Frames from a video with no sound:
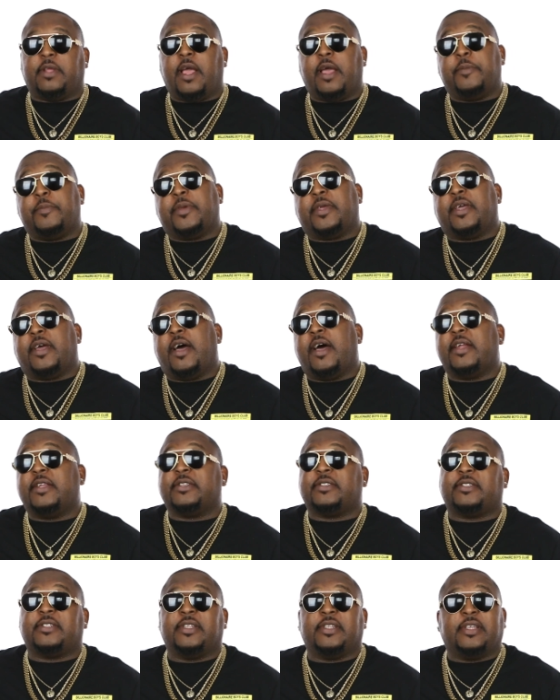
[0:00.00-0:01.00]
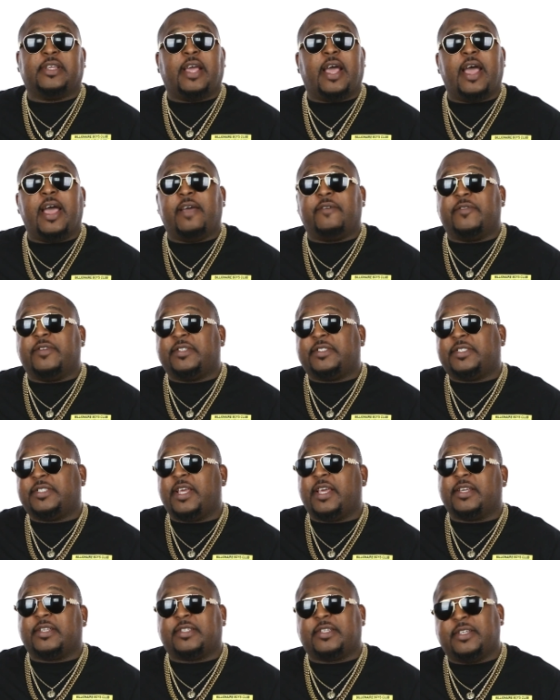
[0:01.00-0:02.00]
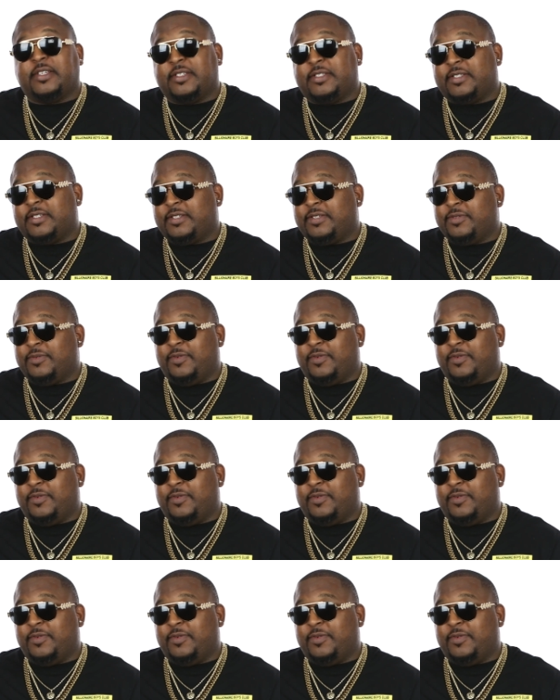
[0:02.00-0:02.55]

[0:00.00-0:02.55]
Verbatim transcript: I mean, honestly, I haven't checked because